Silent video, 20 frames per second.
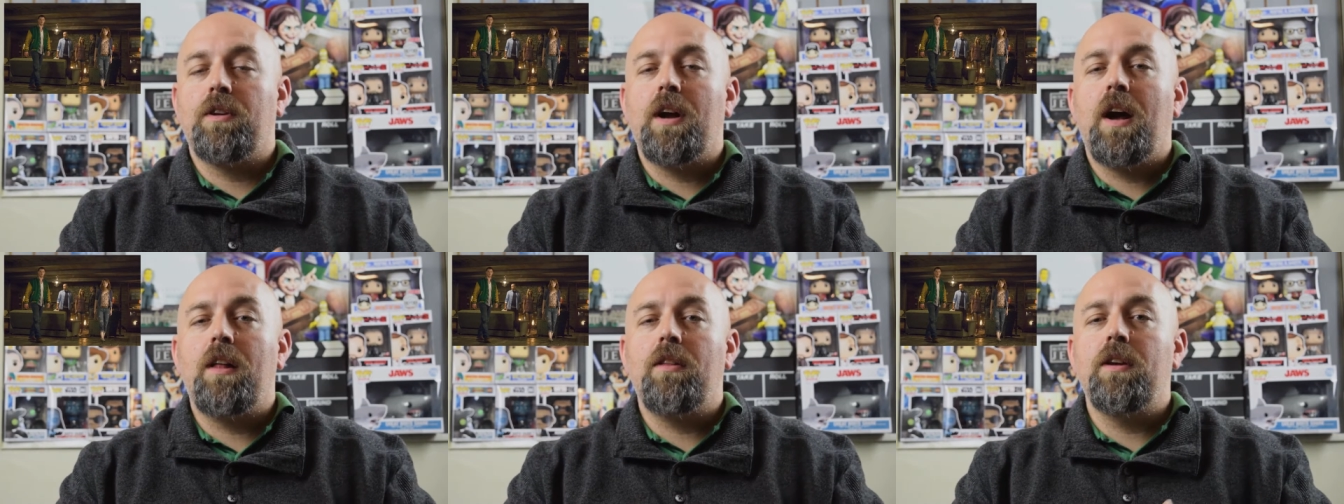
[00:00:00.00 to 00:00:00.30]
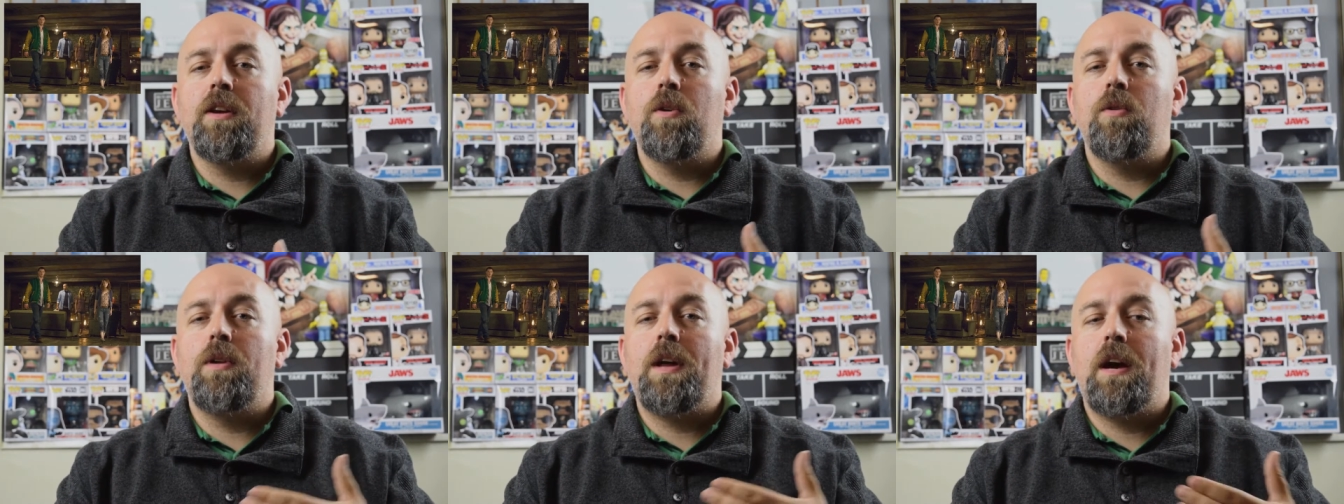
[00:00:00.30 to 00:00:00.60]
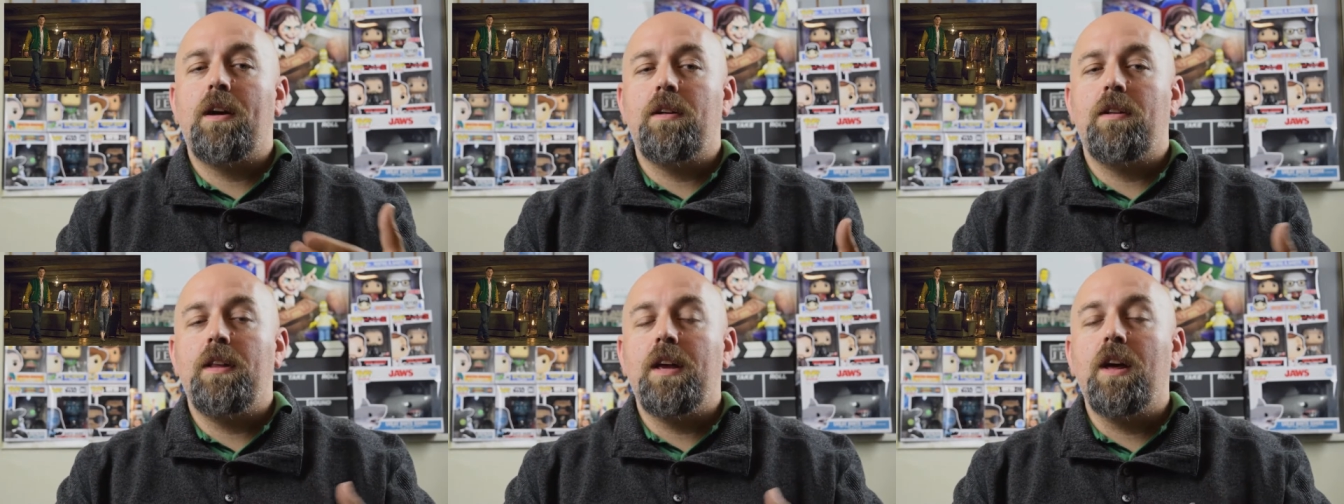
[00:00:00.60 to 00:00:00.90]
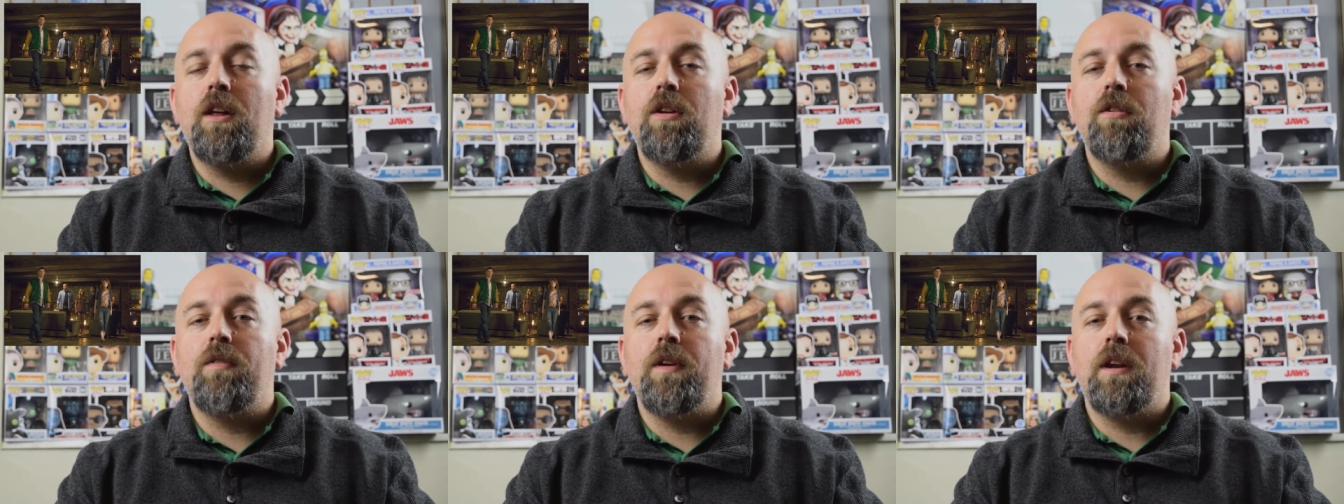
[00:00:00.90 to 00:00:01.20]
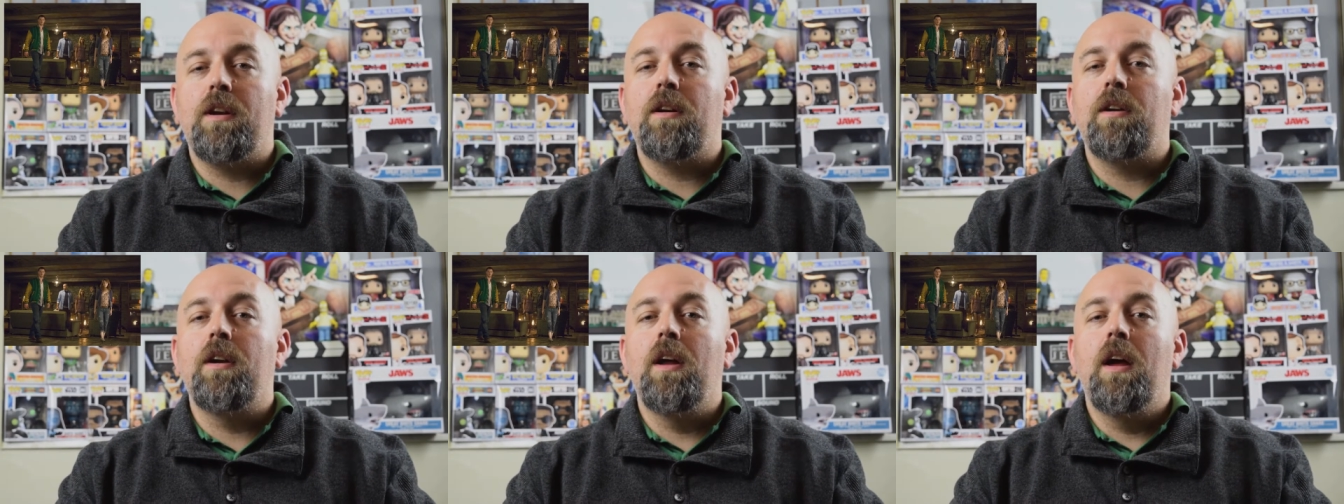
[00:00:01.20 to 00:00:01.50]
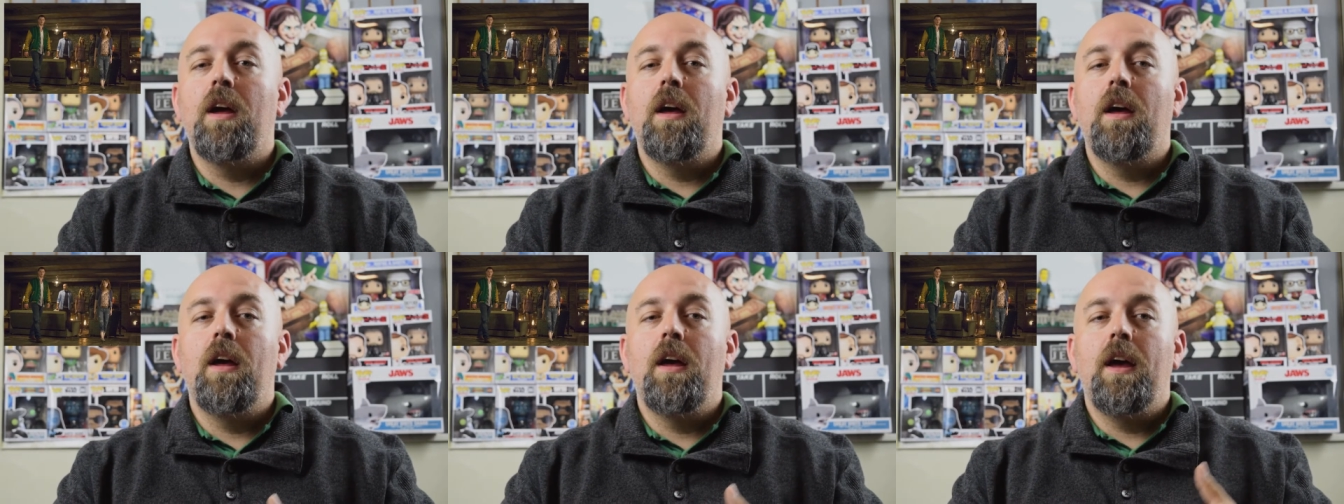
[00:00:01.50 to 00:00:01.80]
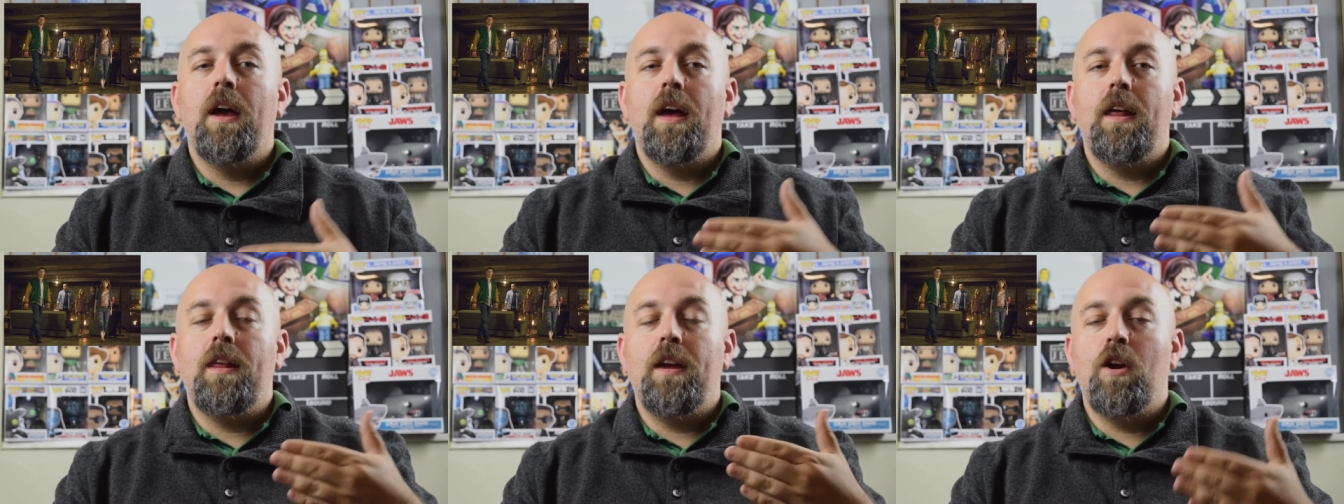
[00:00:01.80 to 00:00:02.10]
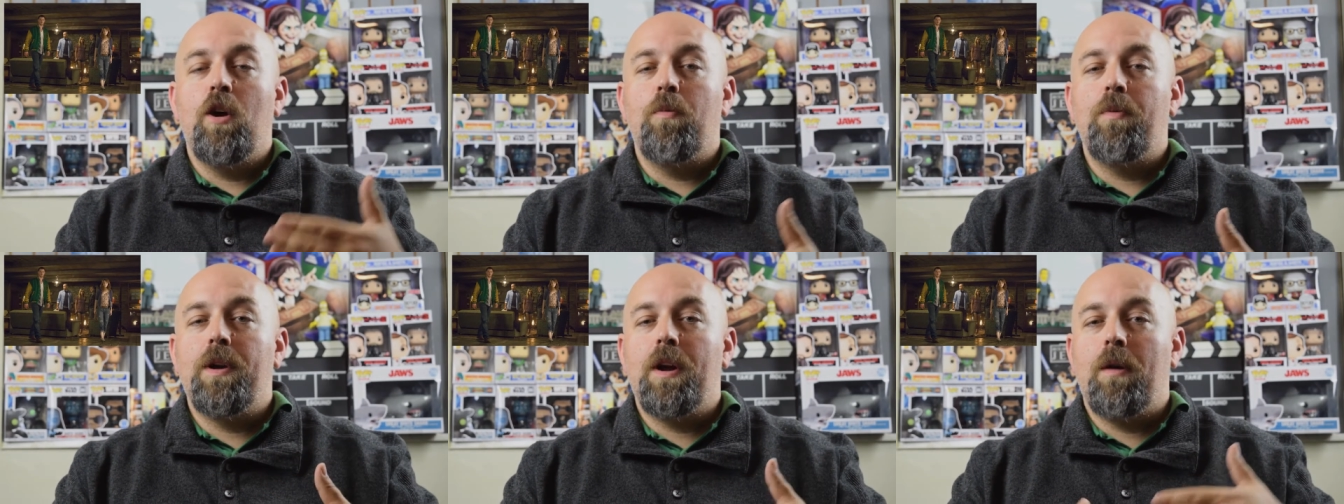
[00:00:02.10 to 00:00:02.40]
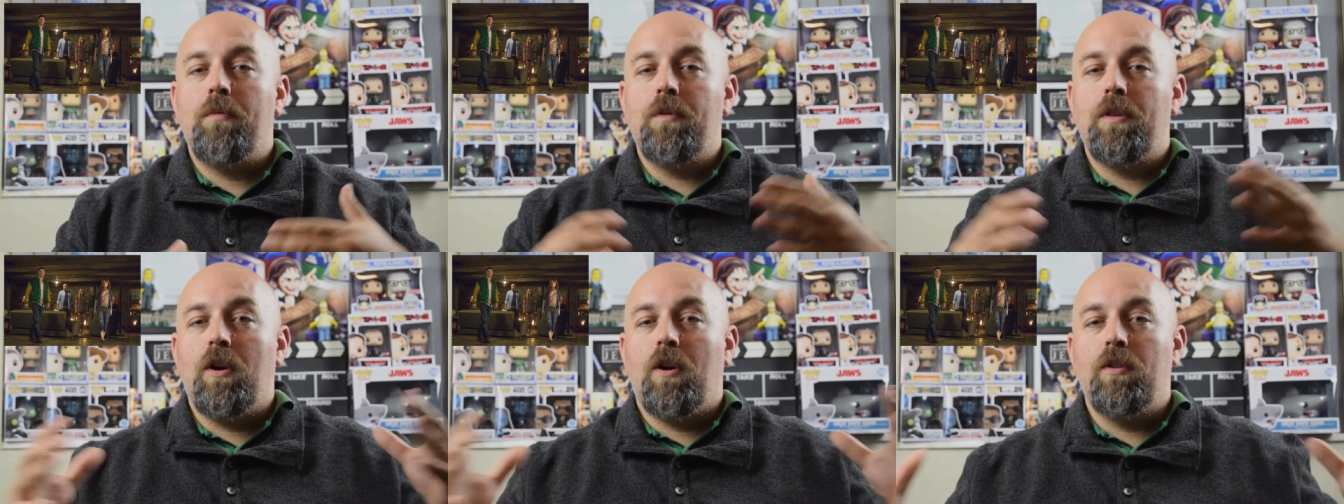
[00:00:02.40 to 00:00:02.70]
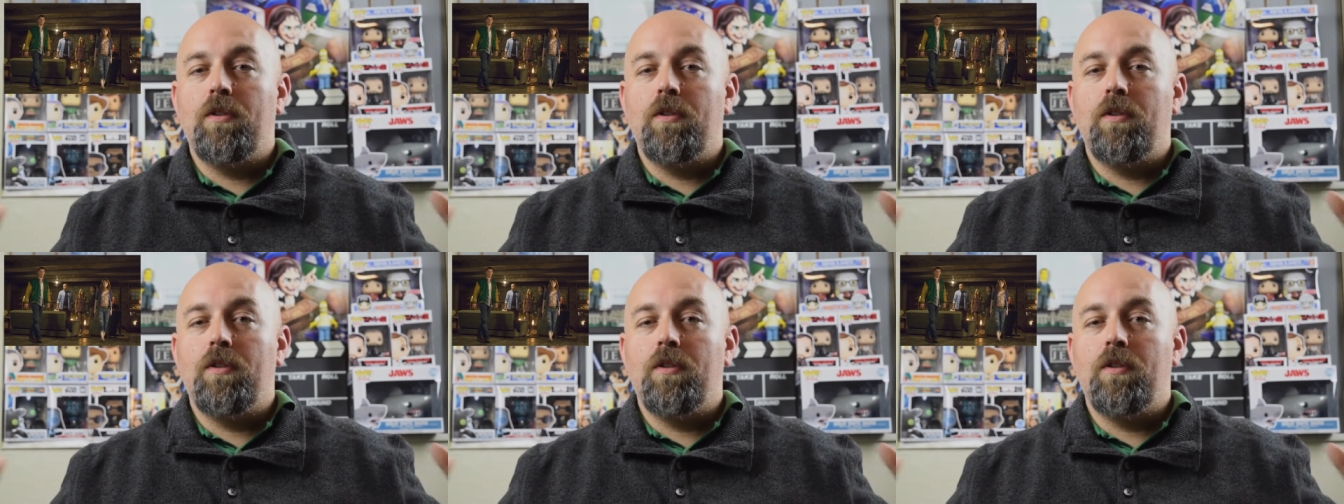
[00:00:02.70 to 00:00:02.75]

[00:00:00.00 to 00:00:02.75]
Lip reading: Connolly go down in the elevator and they open up and all